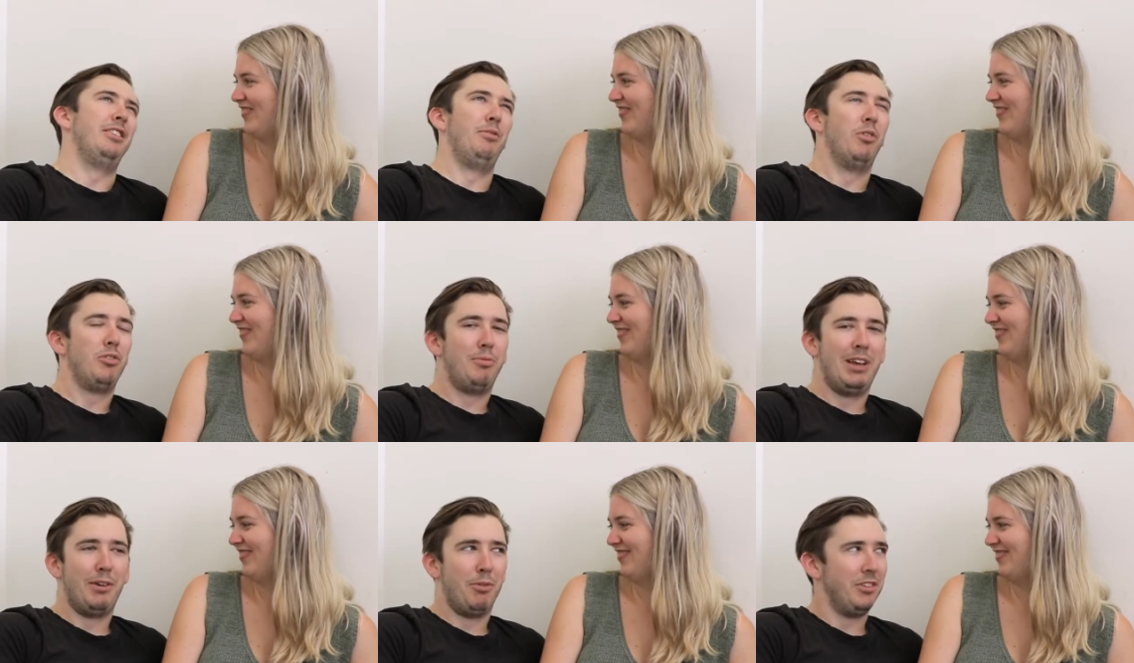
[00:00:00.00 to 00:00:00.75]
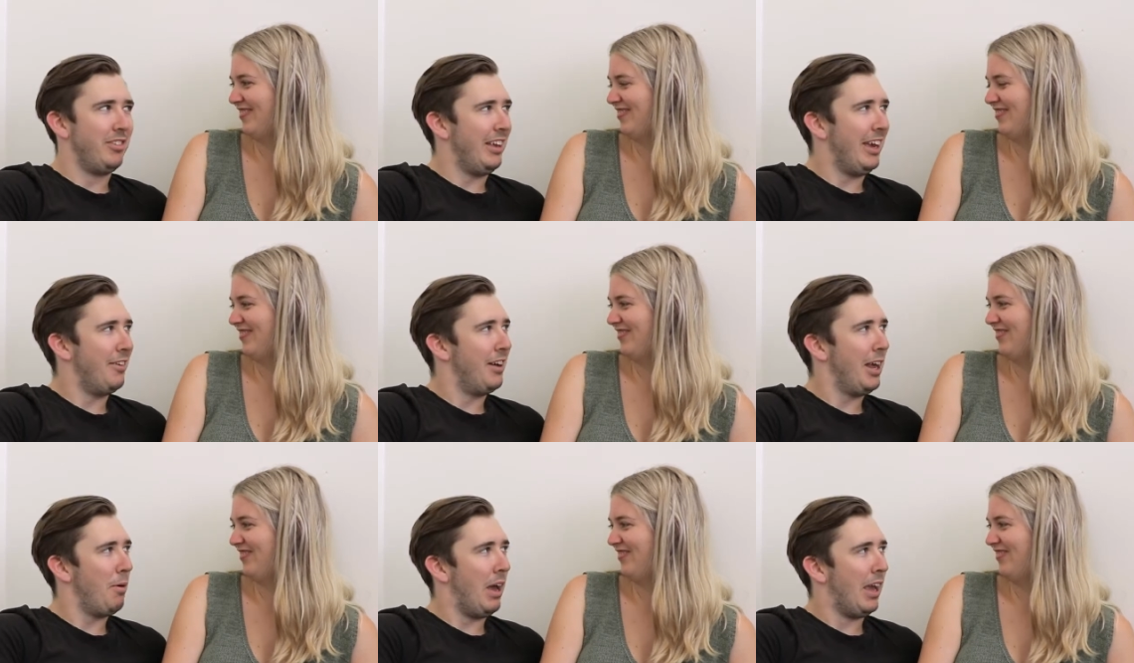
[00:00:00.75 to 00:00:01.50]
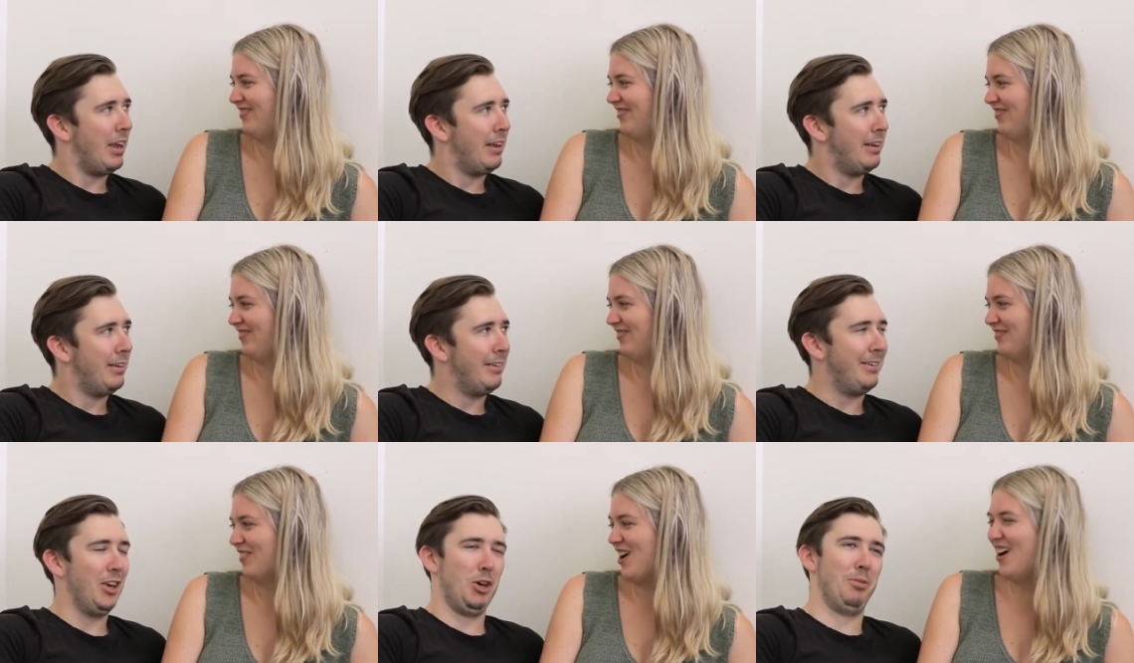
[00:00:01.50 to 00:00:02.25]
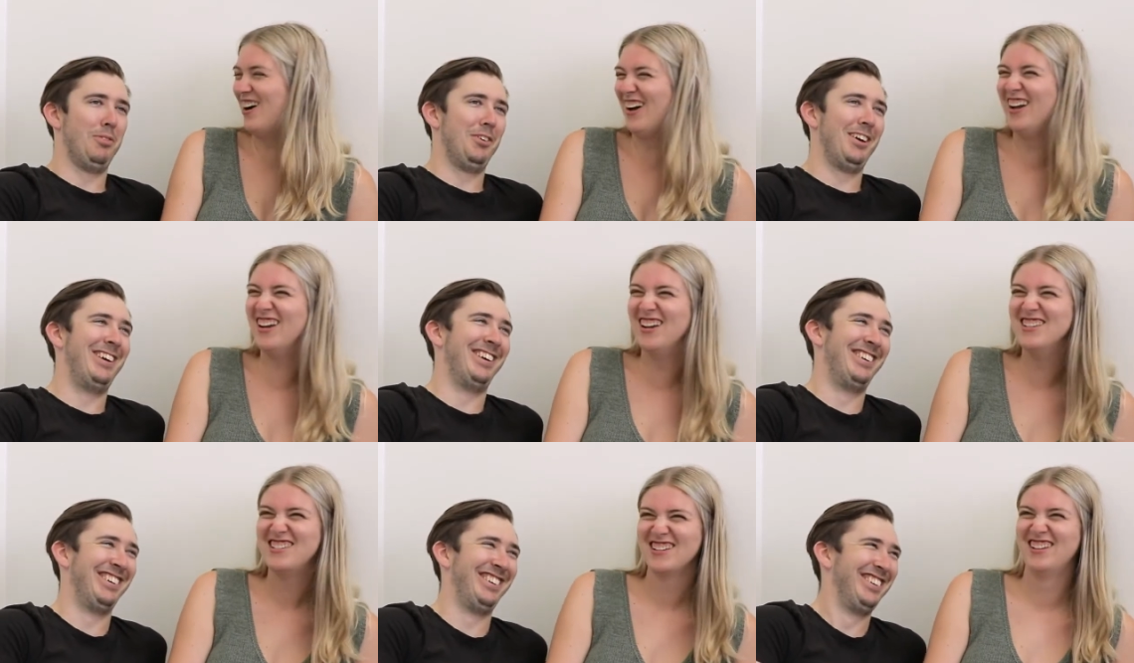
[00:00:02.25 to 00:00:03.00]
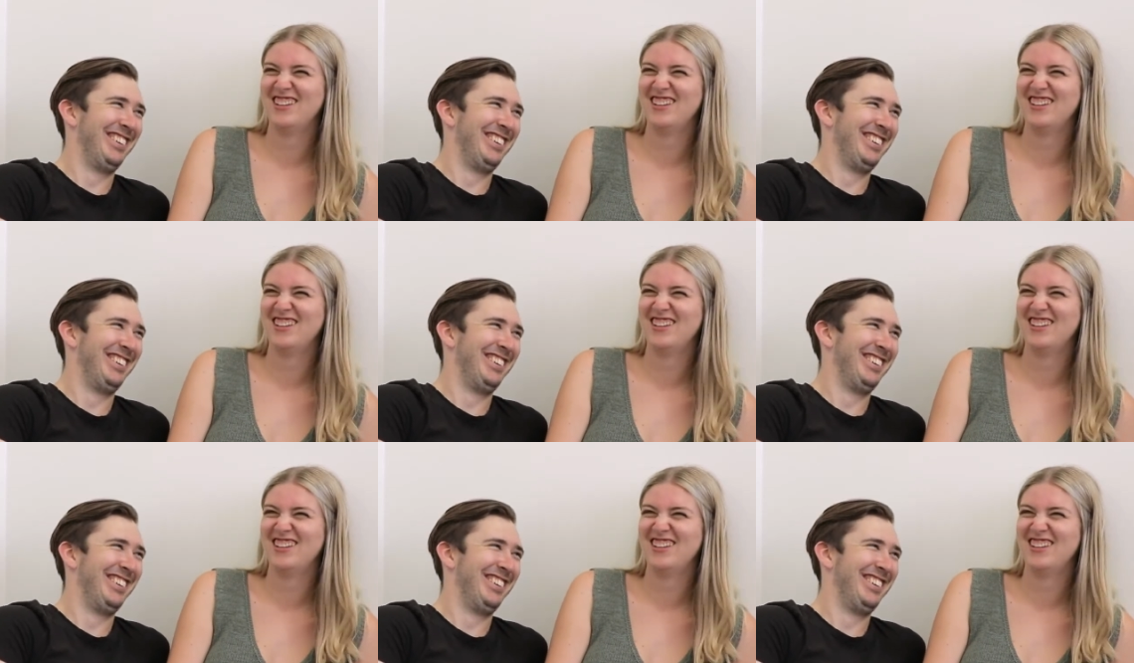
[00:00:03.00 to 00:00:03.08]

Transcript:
Speaker 1: only wash my hair once a year anyway. What?